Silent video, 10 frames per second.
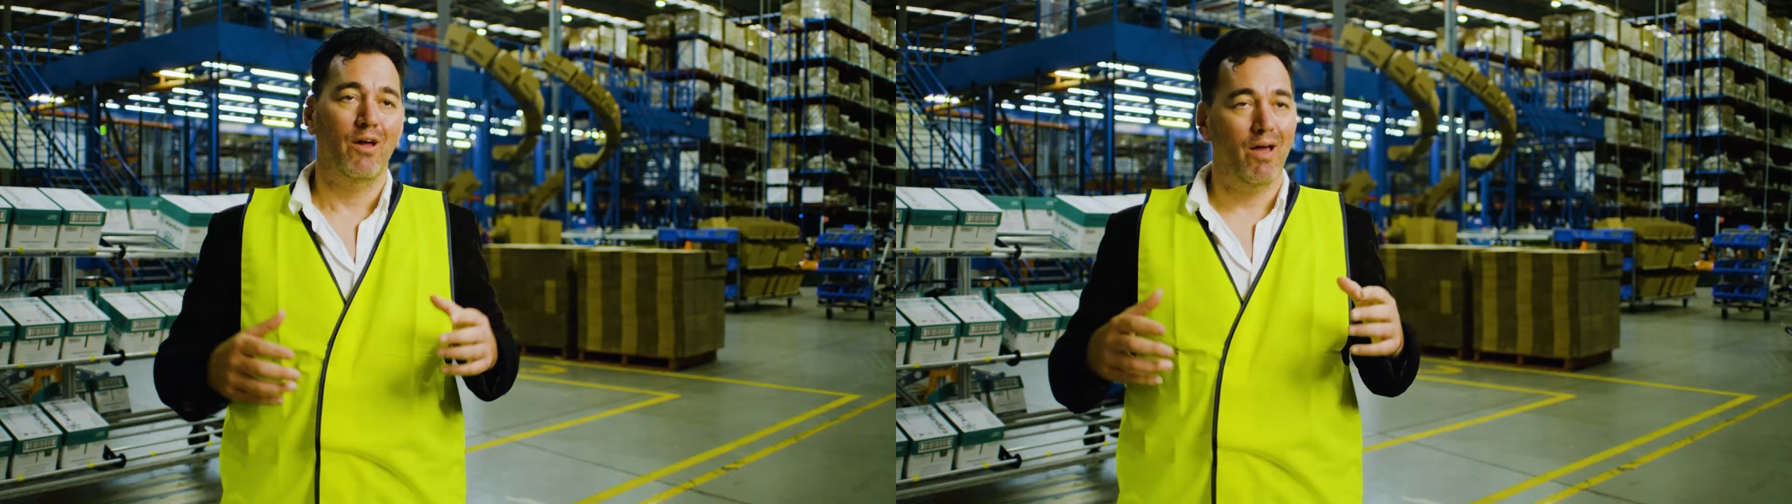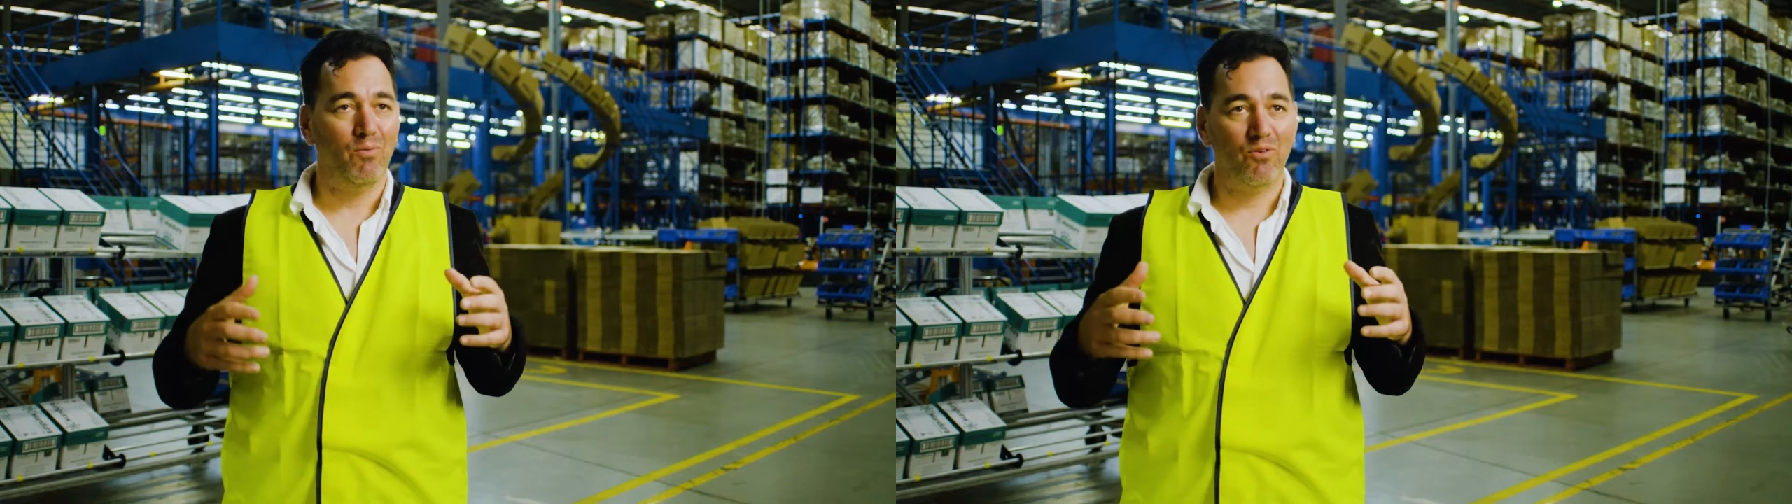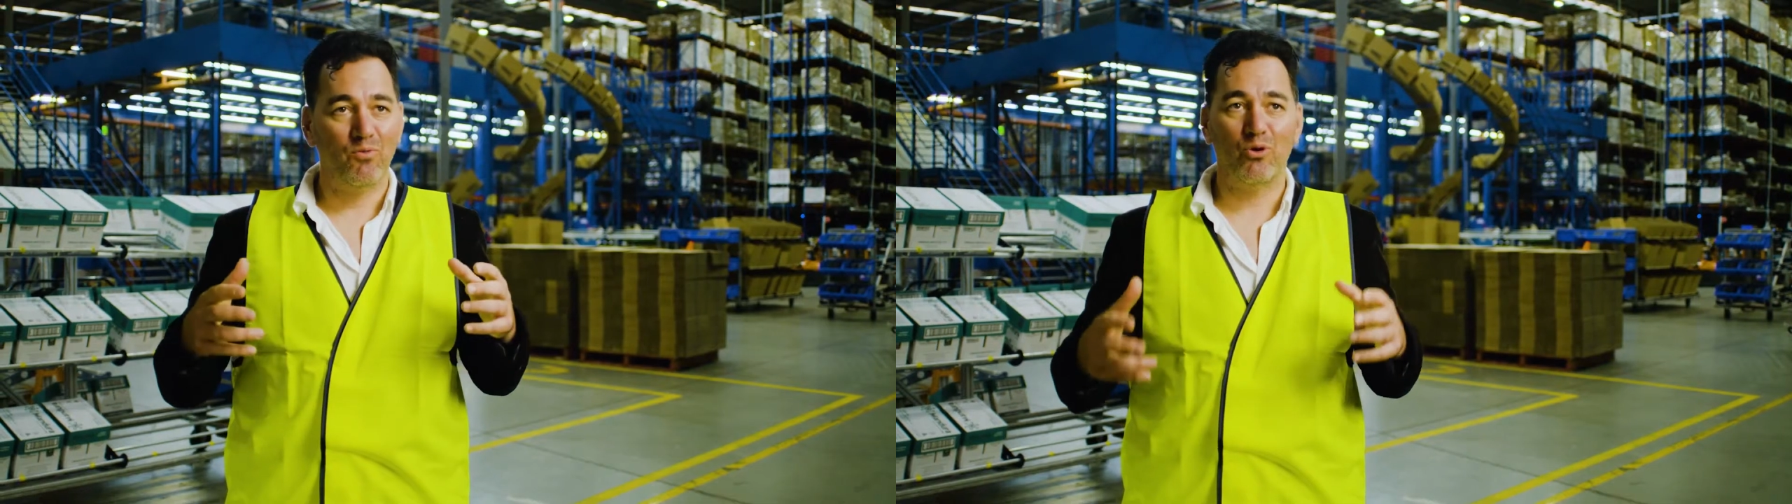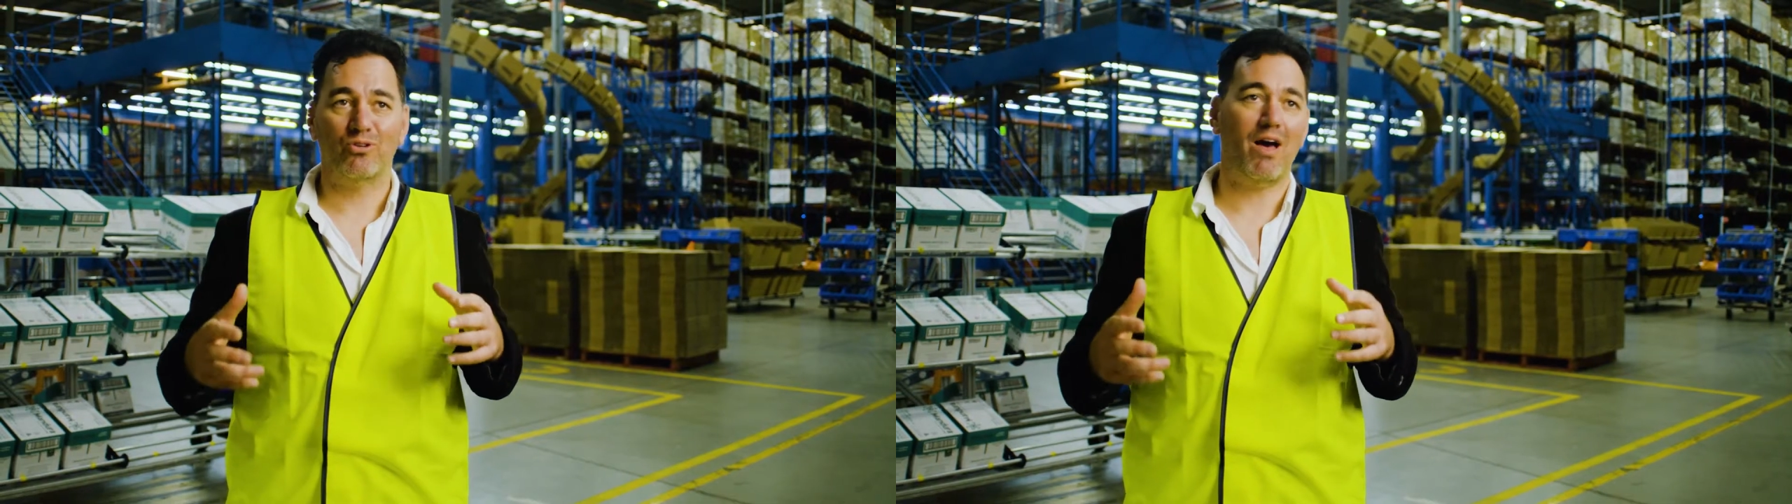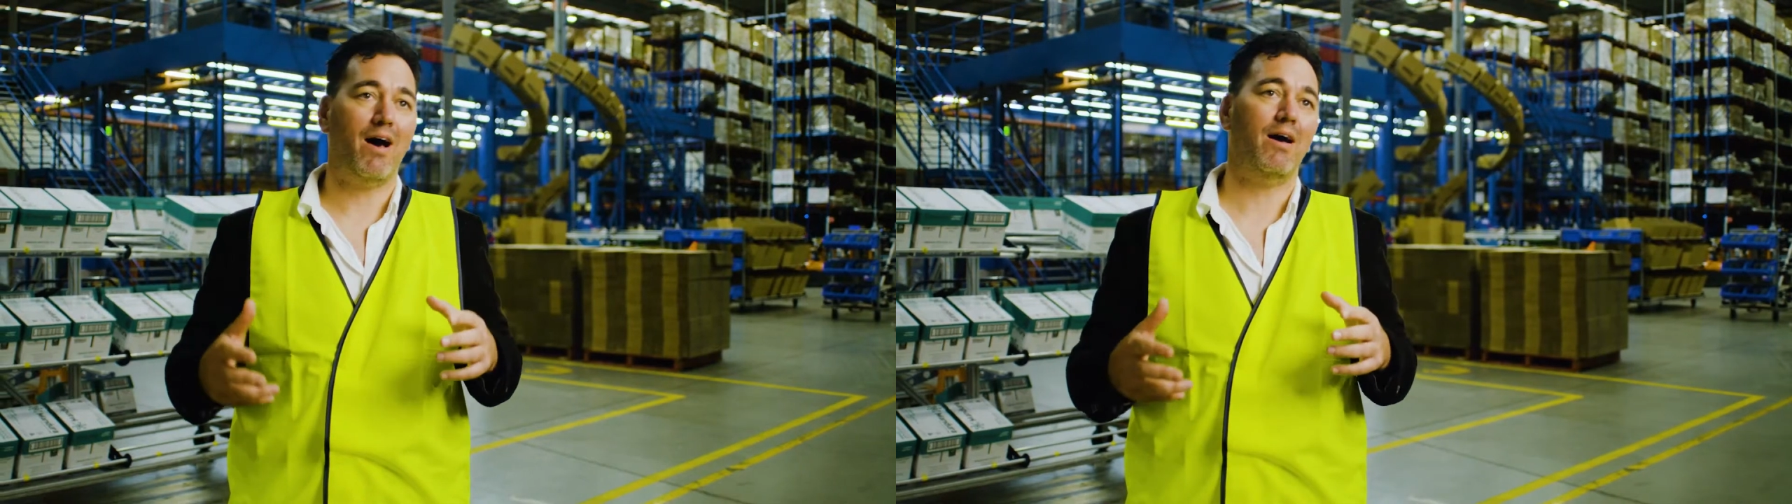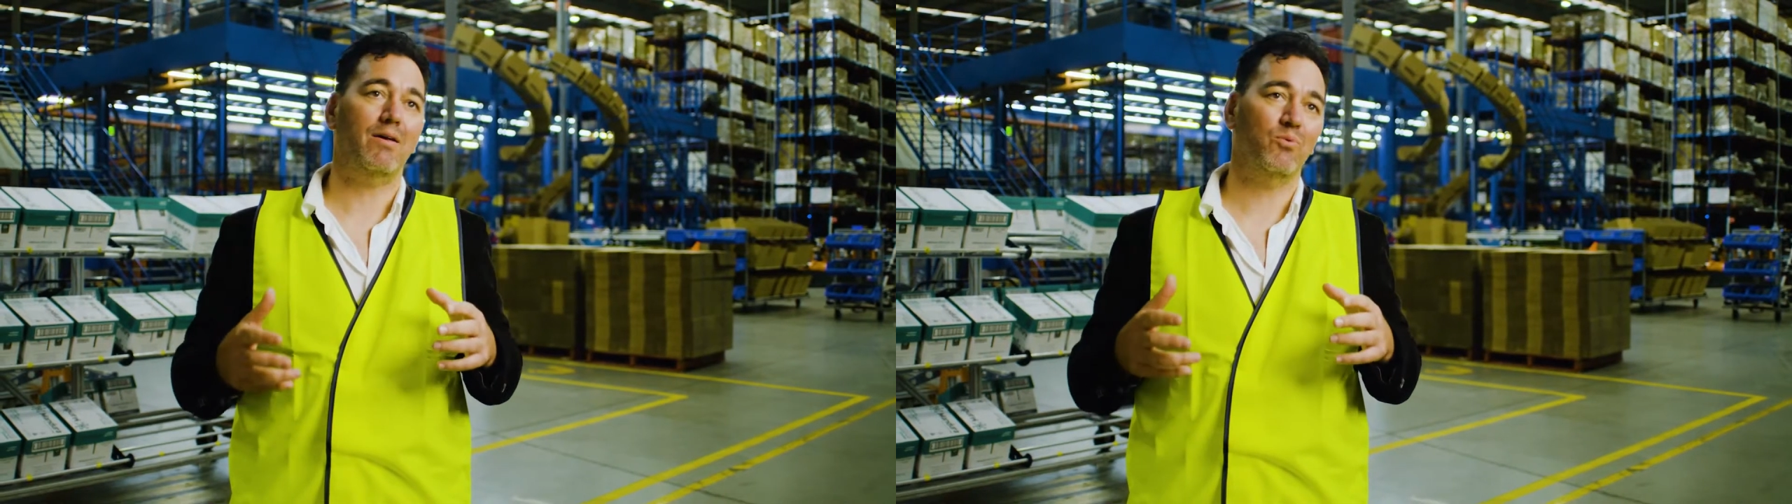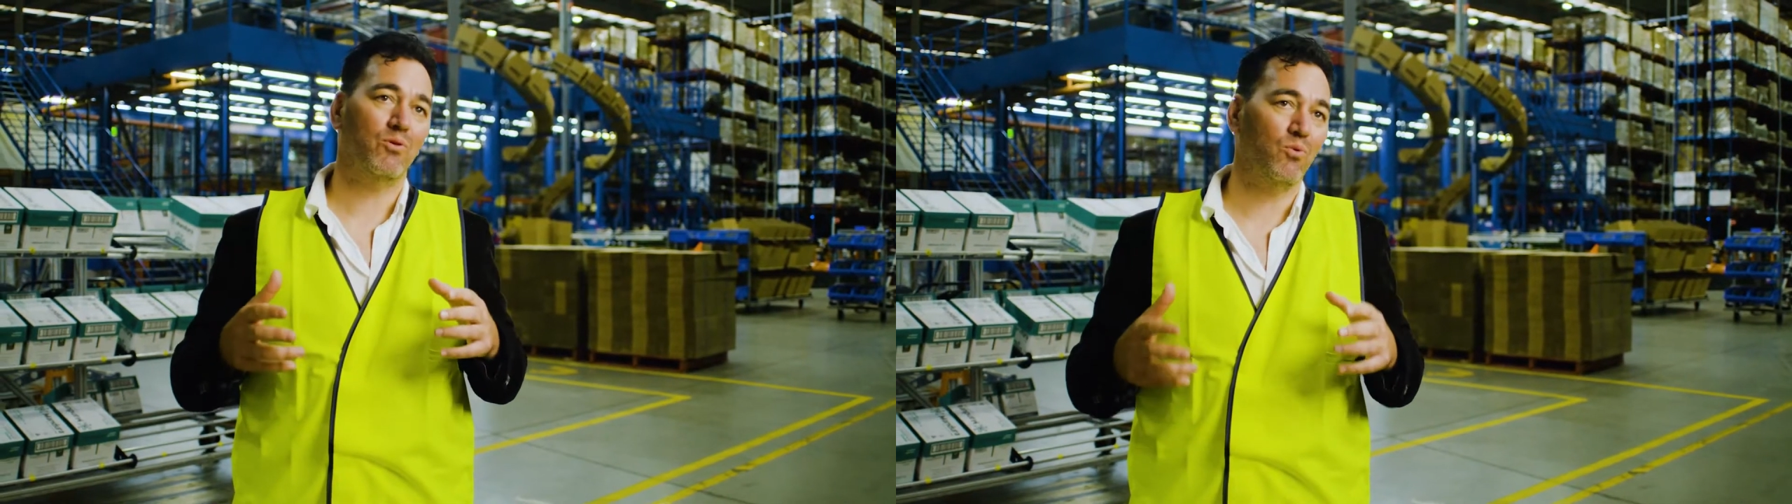and we've worked hard with